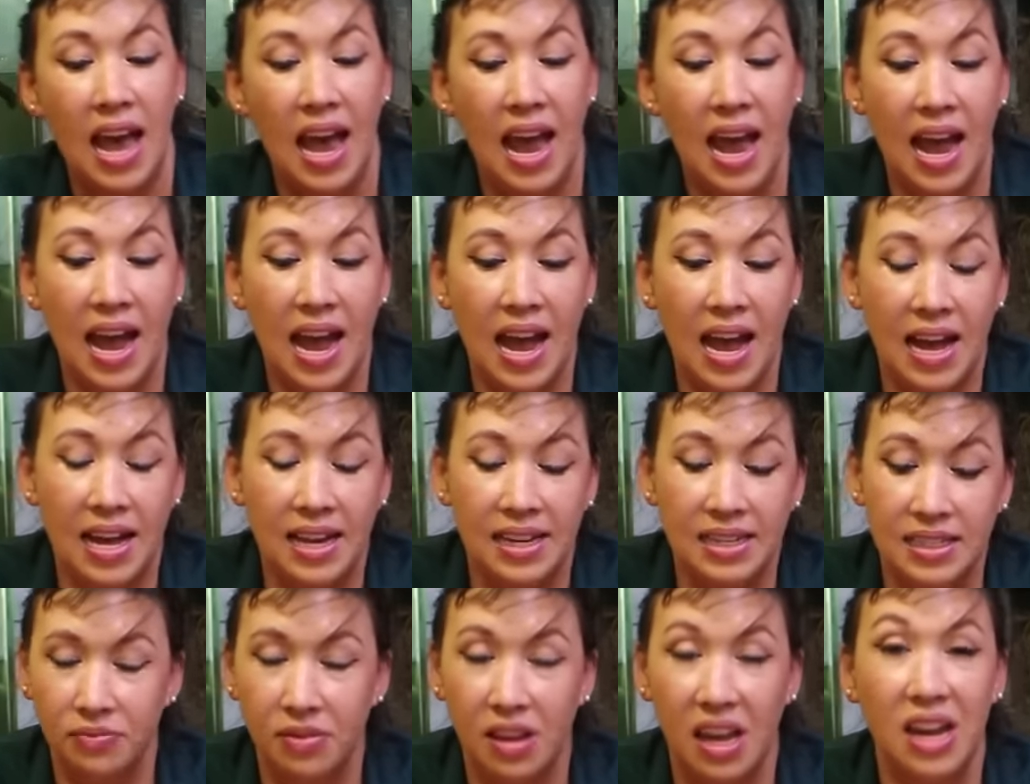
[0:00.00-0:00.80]

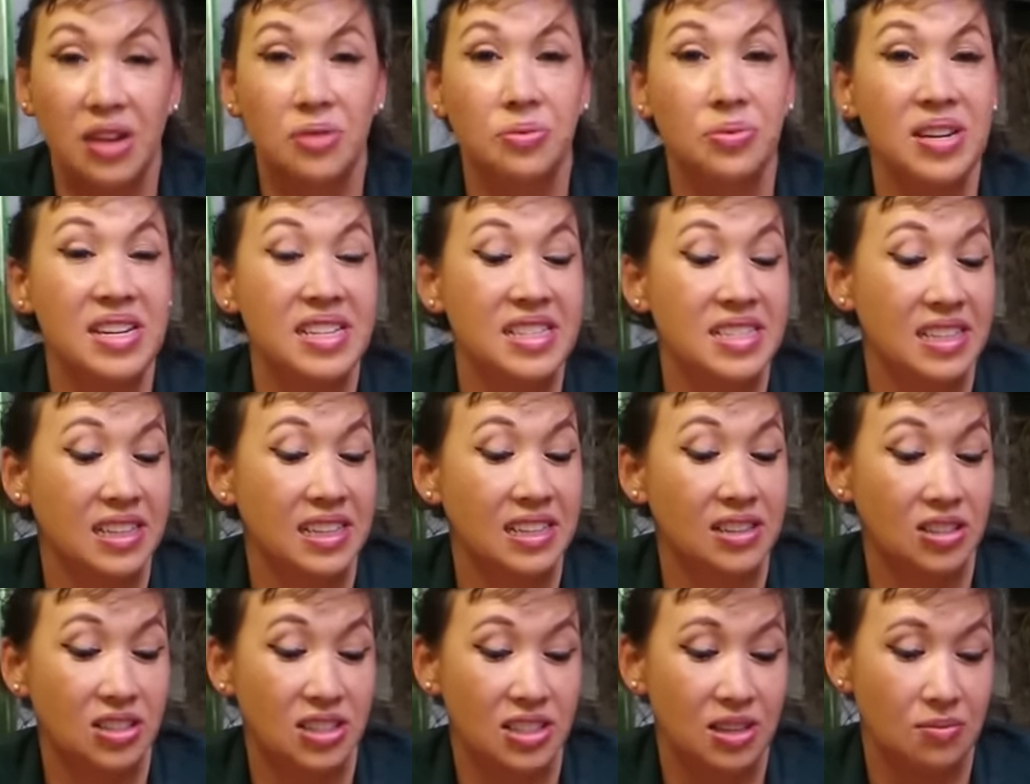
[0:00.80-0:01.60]
and it reads a
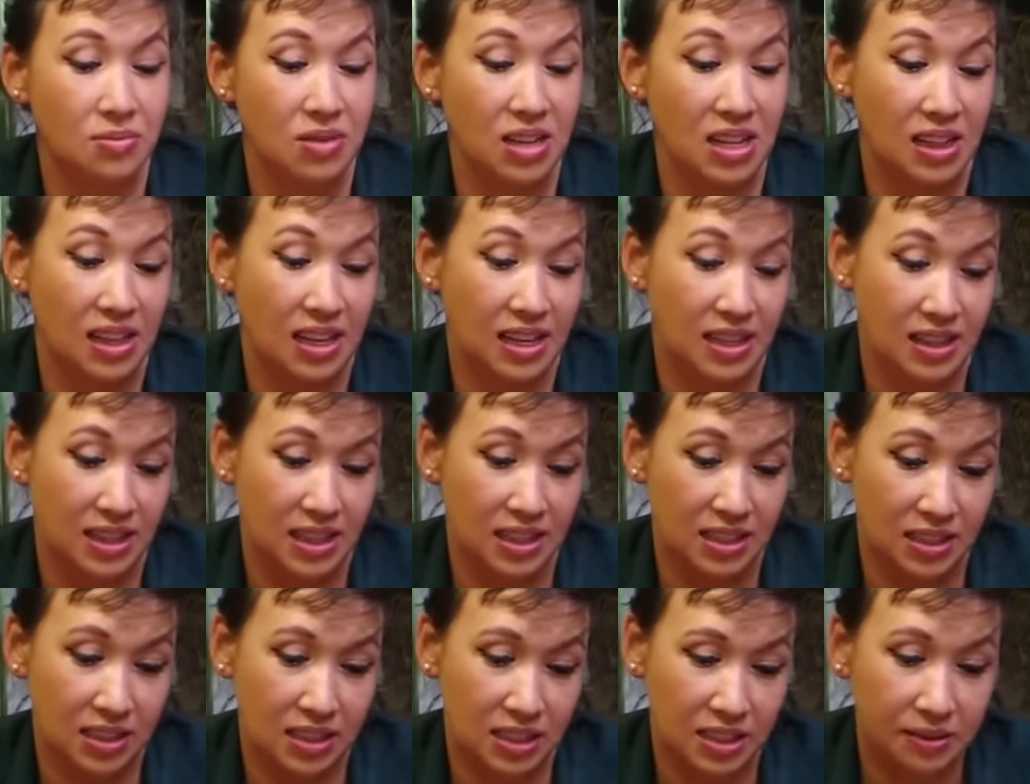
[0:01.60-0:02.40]
little something like
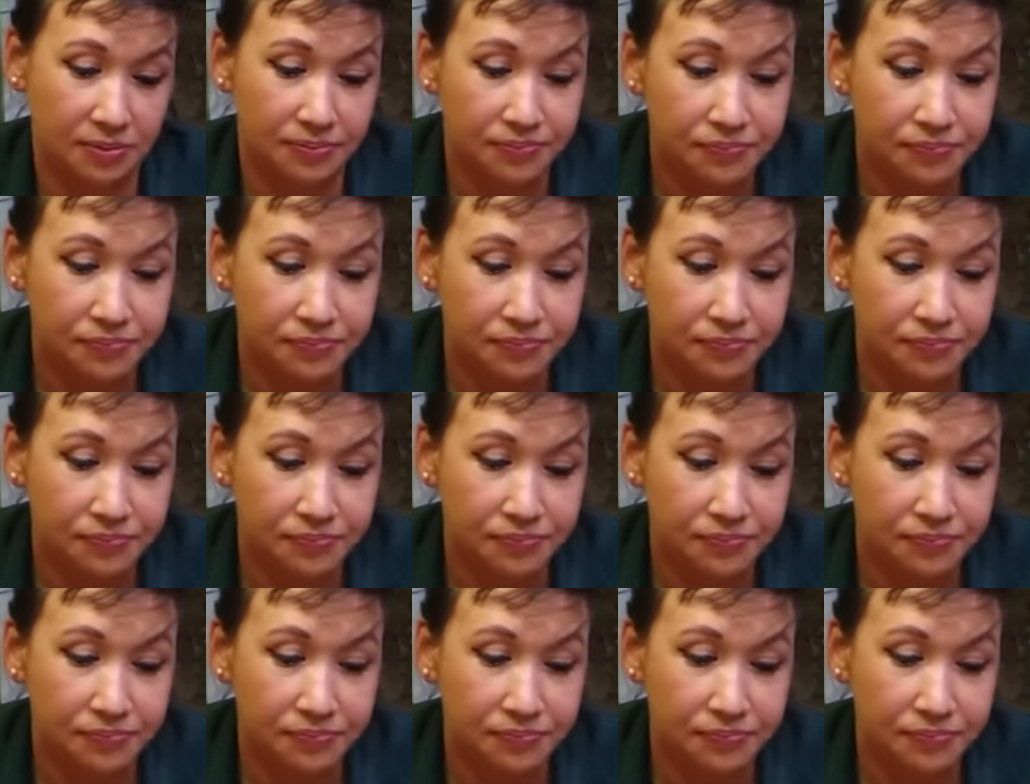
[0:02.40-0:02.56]
this.